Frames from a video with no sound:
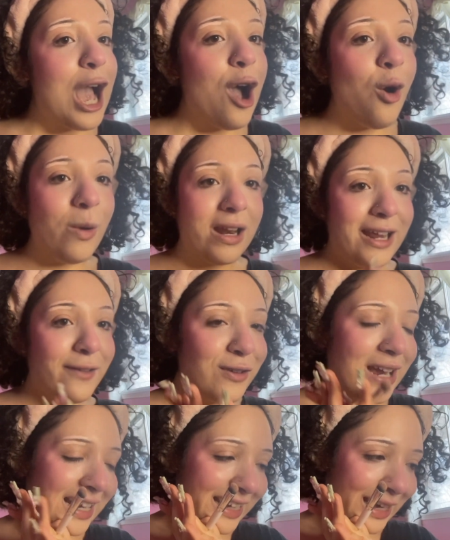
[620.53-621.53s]
whenever
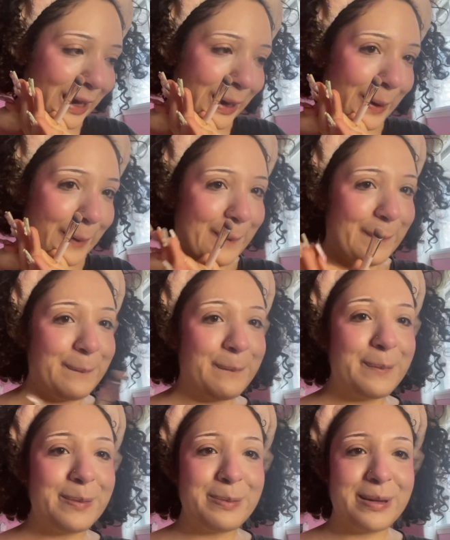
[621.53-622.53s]
I can.
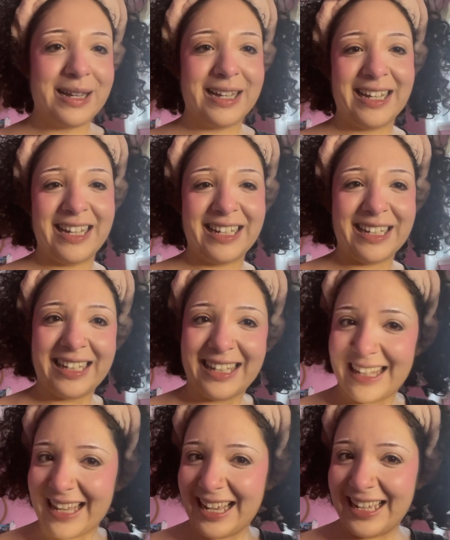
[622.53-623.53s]
But
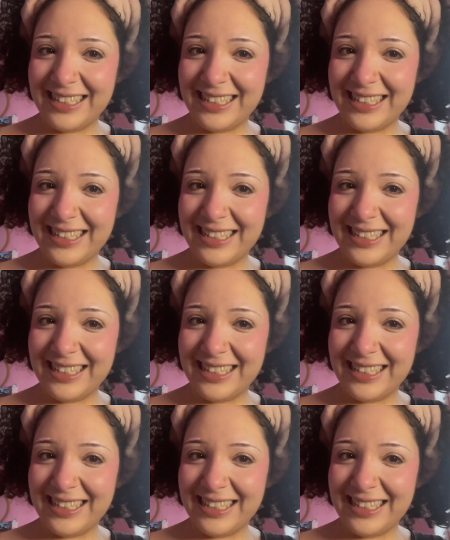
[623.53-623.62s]
yeah,